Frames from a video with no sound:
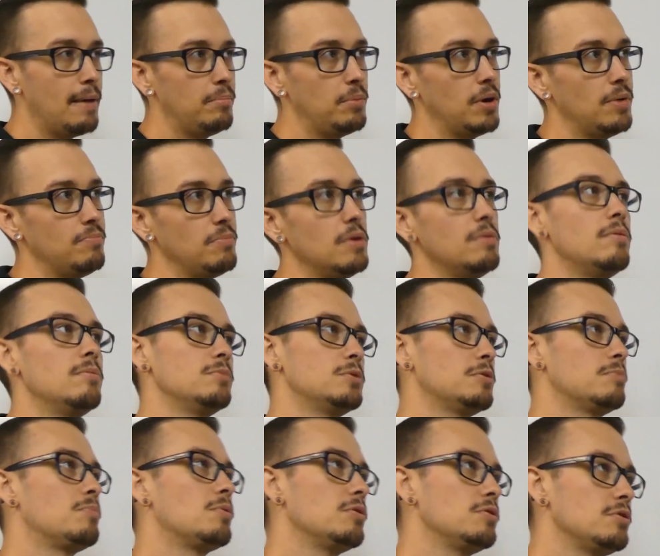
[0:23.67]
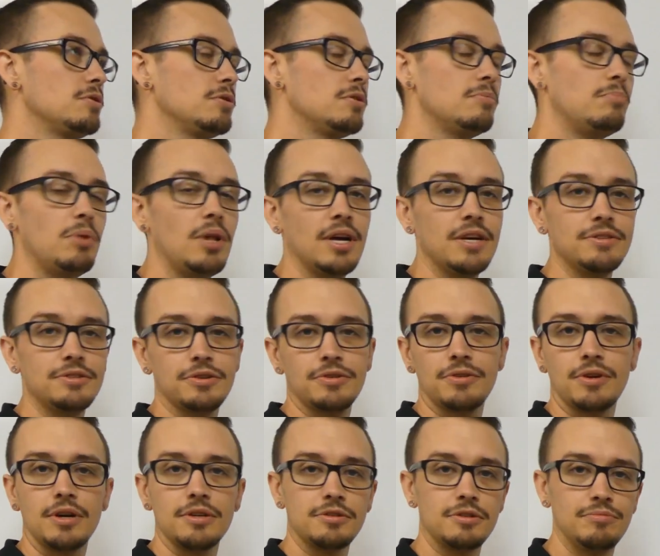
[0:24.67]
But minimum submergence applies
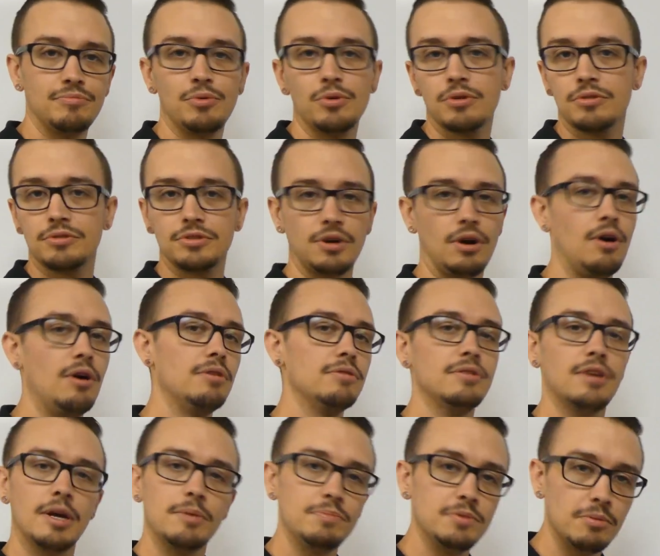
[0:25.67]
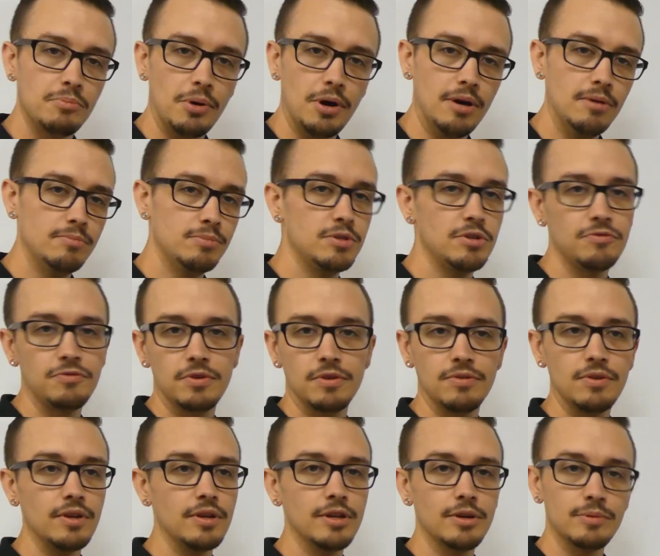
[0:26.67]
across the board to all types of pumps. If
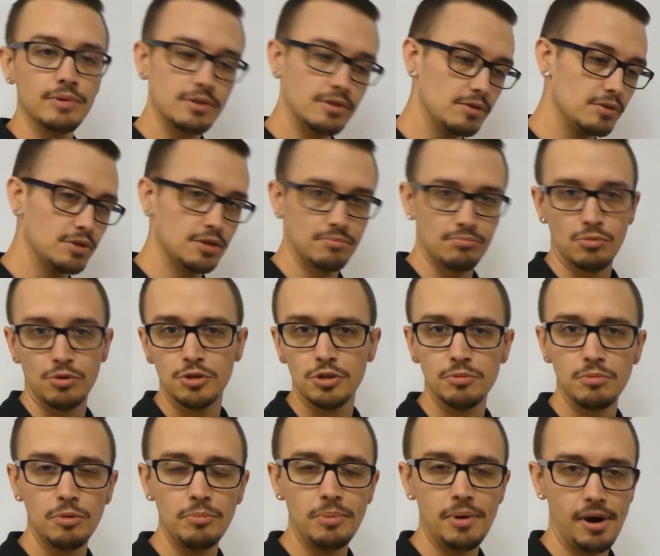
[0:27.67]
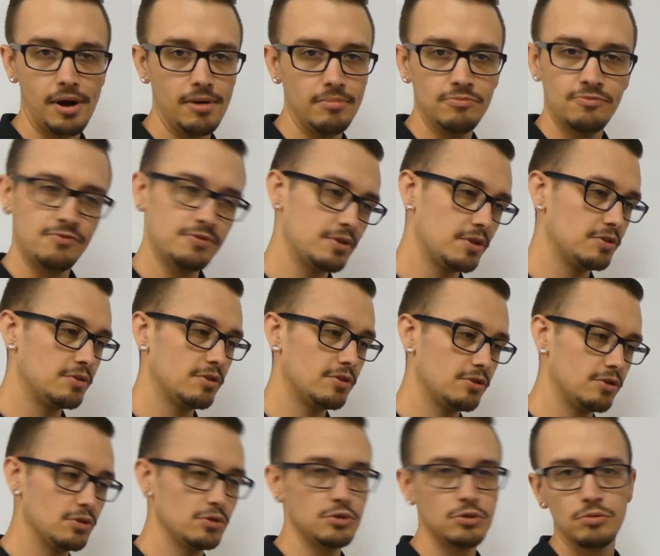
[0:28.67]
you're dealing with a submersible pump, such
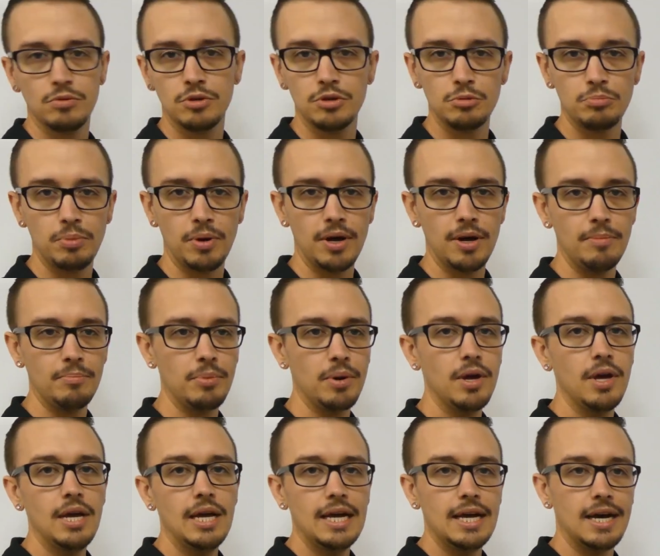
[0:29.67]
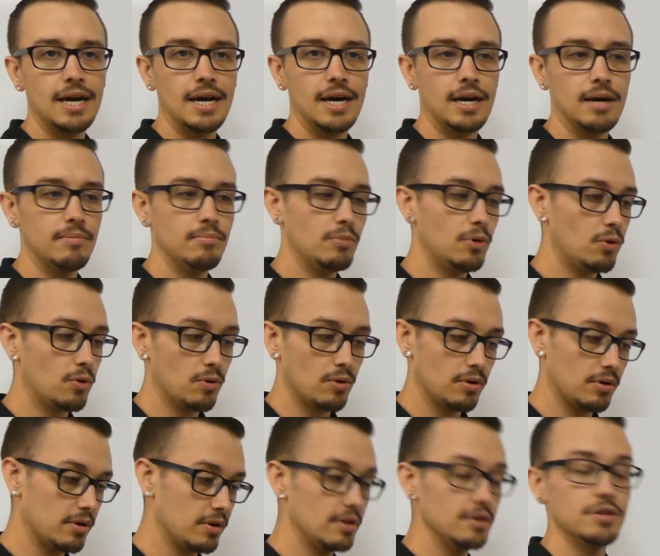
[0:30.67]
as a sewage pump um,
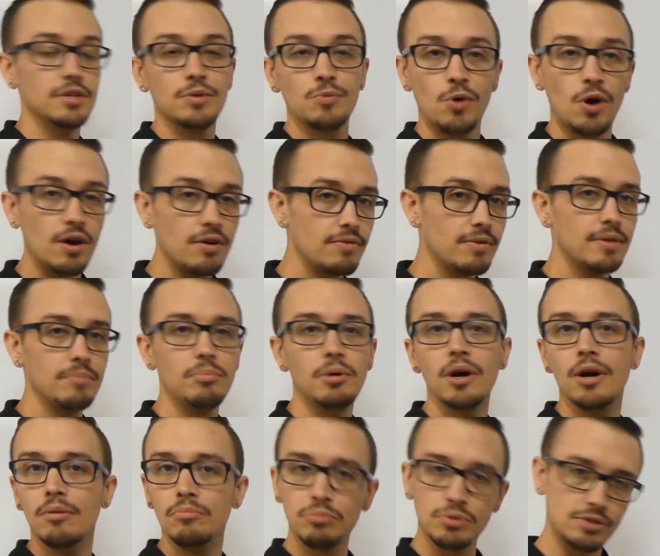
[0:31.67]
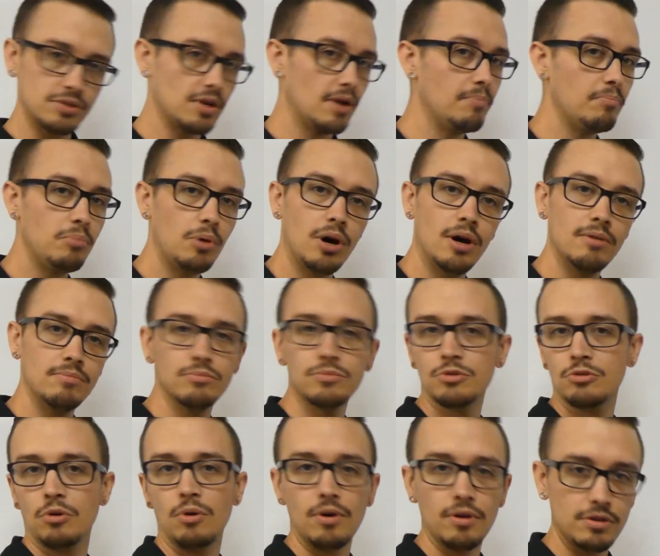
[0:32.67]
or a dewatering pump, a sump pump,
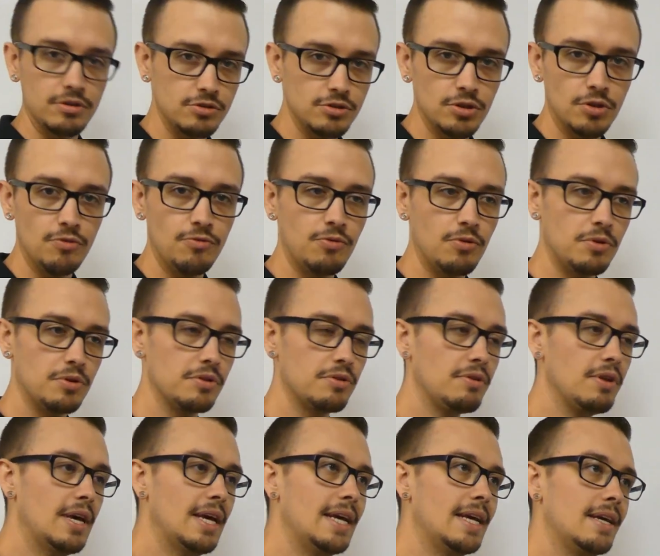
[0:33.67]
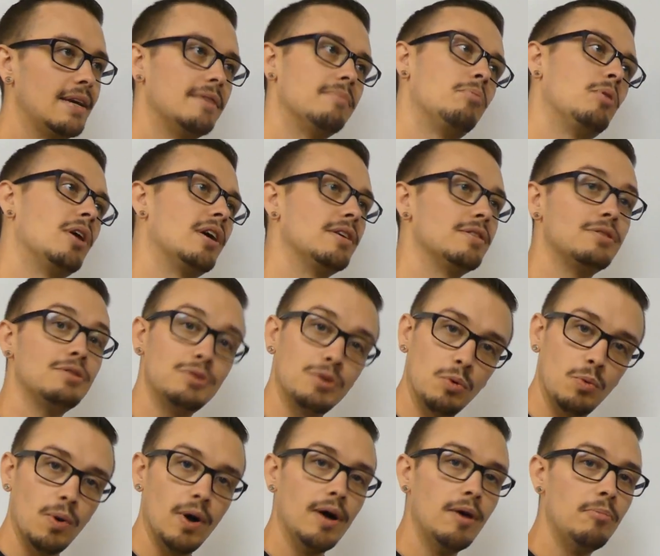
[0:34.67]
so on and so forth, it applies
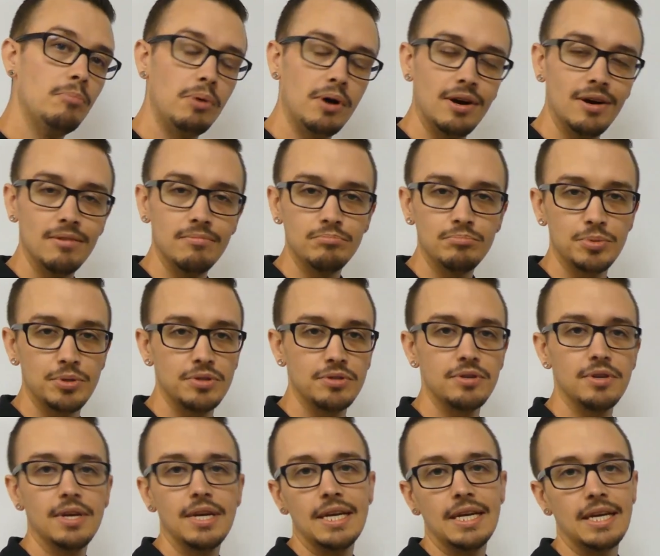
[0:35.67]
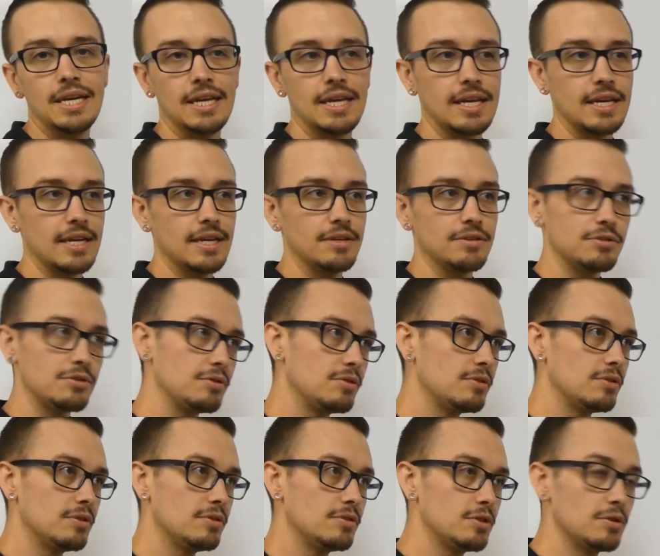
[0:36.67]
to well pumps
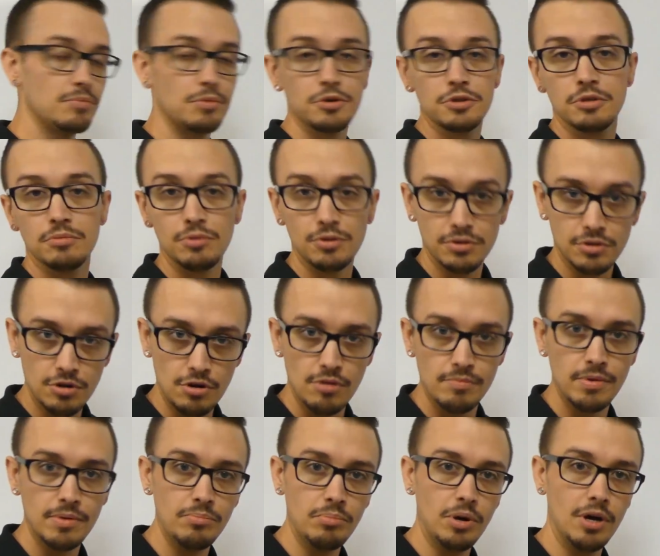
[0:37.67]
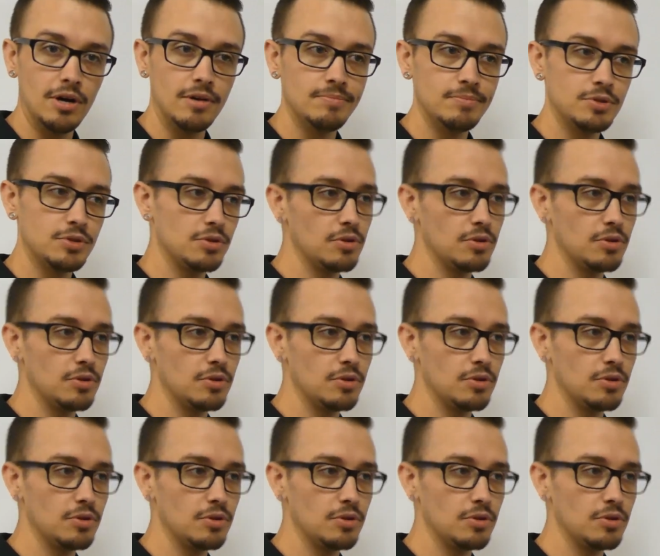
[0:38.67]
and submersible turbine pumps.